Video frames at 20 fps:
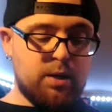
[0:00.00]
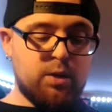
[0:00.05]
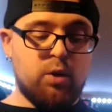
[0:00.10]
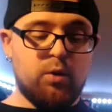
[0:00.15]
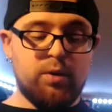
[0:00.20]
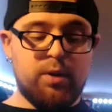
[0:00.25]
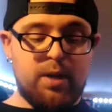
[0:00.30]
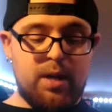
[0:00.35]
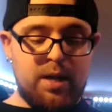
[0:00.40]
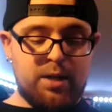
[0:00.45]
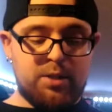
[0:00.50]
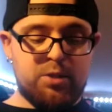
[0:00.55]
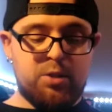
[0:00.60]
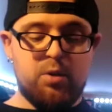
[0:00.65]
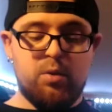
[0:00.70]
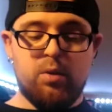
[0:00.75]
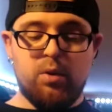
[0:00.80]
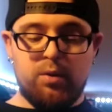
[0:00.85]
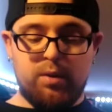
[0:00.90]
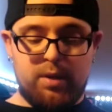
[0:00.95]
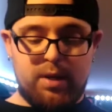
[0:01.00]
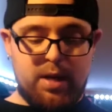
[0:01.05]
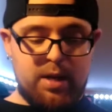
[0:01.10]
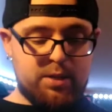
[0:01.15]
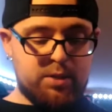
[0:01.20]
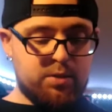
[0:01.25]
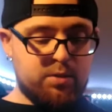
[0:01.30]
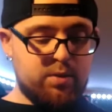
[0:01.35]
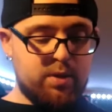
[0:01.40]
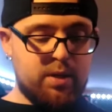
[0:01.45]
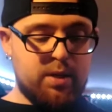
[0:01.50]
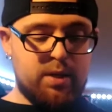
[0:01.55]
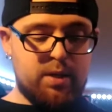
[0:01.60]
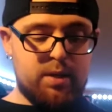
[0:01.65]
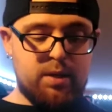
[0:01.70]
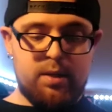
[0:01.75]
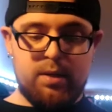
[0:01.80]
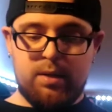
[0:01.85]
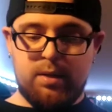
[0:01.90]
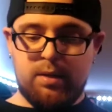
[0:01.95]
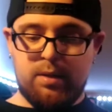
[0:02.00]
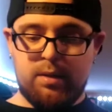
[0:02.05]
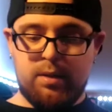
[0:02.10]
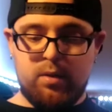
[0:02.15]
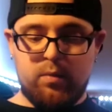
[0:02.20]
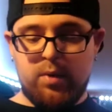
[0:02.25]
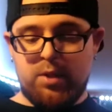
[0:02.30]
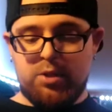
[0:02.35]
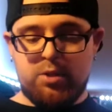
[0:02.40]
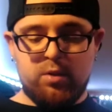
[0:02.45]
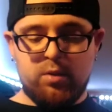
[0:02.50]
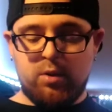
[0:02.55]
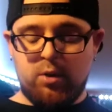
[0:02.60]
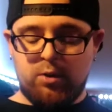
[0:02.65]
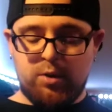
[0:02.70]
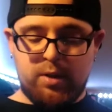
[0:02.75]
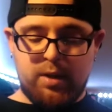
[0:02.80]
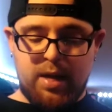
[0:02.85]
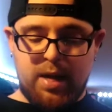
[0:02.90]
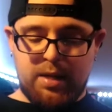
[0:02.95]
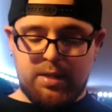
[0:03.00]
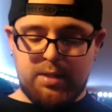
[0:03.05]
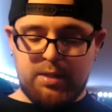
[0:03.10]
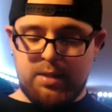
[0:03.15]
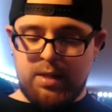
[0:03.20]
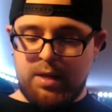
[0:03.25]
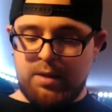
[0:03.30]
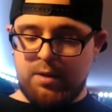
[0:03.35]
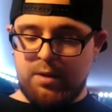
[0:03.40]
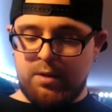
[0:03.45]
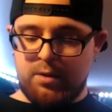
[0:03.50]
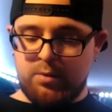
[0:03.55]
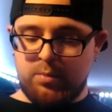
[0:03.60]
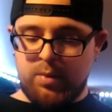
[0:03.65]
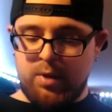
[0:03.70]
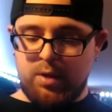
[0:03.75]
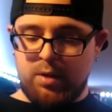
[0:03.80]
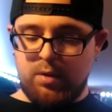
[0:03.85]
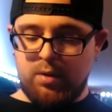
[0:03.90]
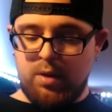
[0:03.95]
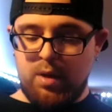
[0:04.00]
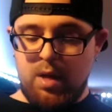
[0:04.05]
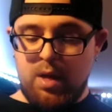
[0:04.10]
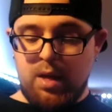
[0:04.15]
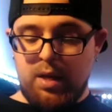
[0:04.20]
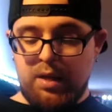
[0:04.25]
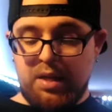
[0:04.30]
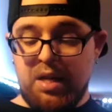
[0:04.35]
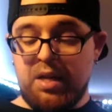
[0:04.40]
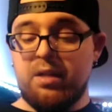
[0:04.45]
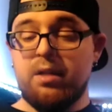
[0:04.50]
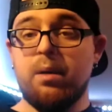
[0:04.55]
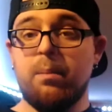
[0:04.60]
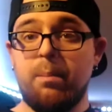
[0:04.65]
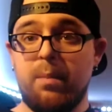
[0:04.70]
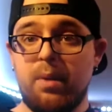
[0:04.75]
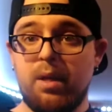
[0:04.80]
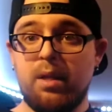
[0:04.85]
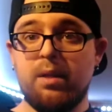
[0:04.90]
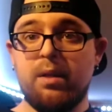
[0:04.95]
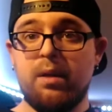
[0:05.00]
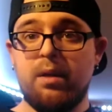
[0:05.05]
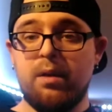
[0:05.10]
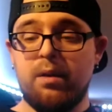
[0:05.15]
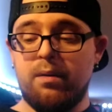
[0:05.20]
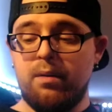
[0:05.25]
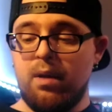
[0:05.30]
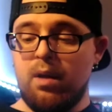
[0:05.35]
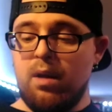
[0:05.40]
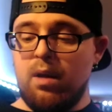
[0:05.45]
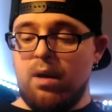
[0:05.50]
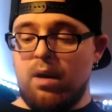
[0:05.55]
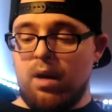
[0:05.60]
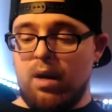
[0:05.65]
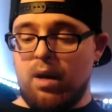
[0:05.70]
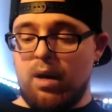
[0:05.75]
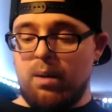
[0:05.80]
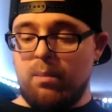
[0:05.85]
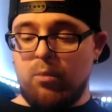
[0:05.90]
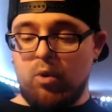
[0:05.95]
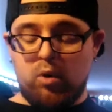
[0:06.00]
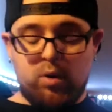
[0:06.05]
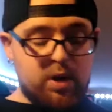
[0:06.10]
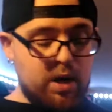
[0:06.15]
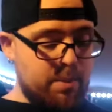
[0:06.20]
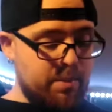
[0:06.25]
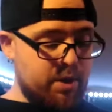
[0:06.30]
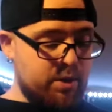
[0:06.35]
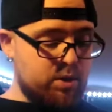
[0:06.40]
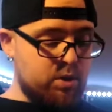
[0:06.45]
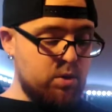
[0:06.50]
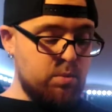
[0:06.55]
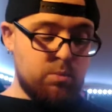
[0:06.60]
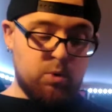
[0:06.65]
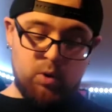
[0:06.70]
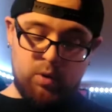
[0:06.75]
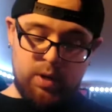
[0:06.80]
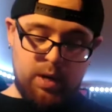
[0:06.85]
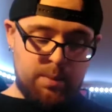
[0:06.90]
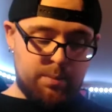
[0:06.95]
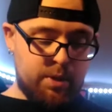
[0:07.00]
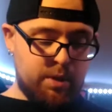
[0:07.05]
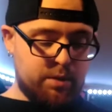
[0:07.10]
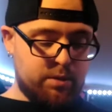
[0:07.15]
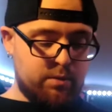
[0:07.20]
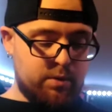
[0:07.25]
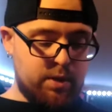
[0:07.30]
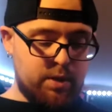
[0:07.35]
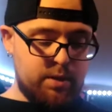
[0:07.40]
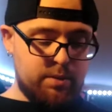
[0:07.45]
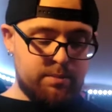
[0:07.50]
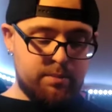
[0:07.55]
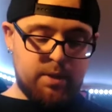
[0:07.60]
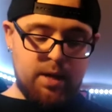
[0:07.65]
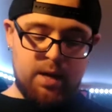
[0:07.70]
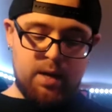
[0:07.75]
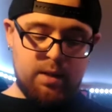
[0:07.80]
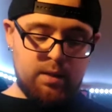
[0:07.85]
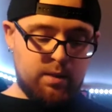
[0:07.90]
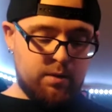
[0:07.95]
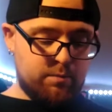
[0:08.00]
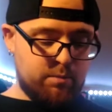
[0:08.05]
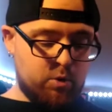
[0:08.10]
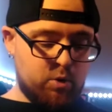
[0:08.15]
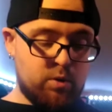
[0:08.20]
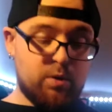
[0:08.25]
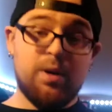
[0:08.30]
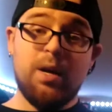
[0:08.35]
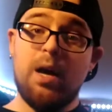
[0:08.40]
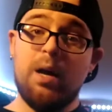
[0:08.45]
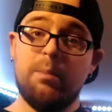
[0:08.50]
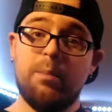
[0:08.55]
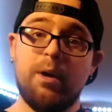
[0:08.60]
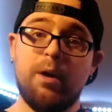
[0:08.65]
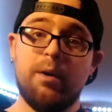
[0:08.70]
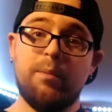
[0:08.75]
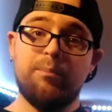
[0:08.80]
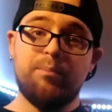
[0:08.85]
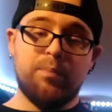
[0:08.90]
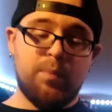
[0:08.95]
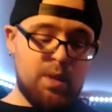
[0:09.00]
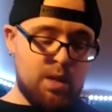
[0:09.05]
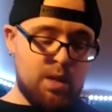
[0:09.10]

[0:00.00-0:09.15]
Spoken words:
Golden Axe 2, Golden Axe 3, the original Golden Axe is on here as well, Kid Chameleon, Mortal Kombat 2, Mortal Kombat 3, gotta love Mortal Kombat,